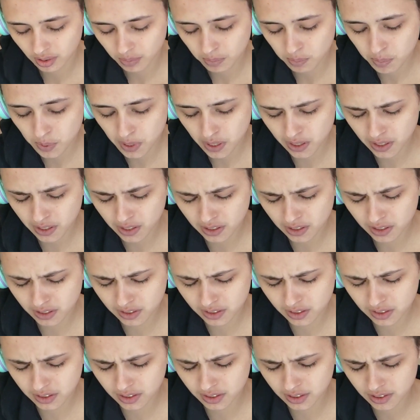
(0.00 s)
but
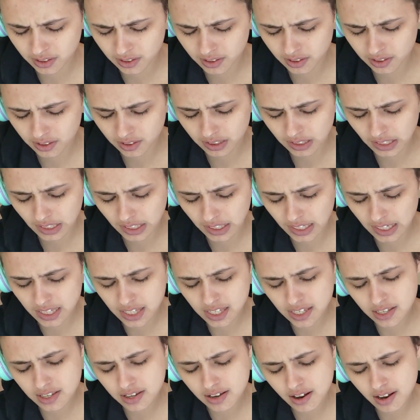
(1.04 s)

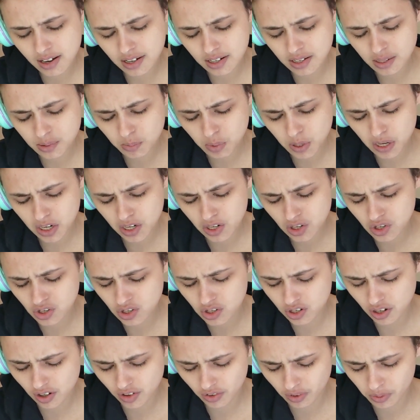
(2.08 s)
that's not as
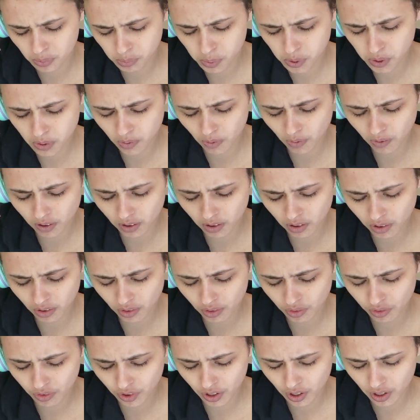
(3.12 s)
much of a
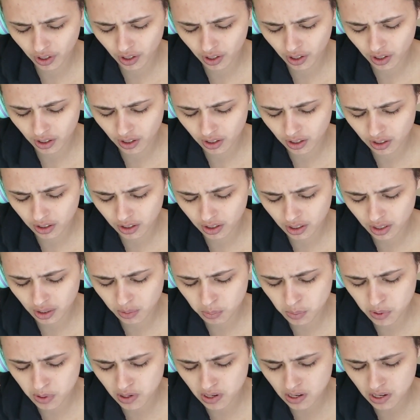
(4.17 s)
punitive
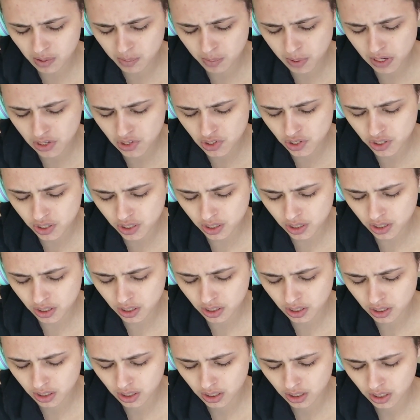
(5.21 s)
community measure
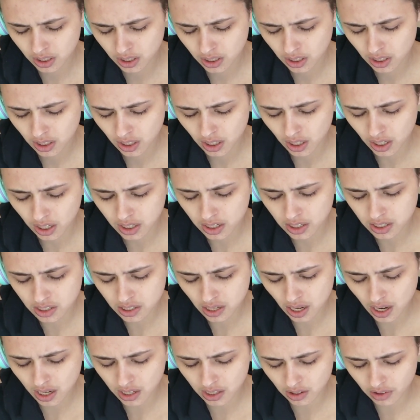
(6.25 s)

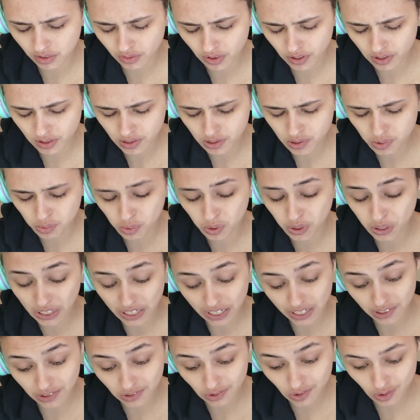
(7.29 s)
as any of us would
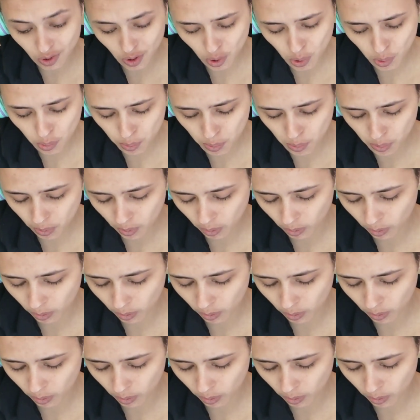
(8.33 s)
like to hope.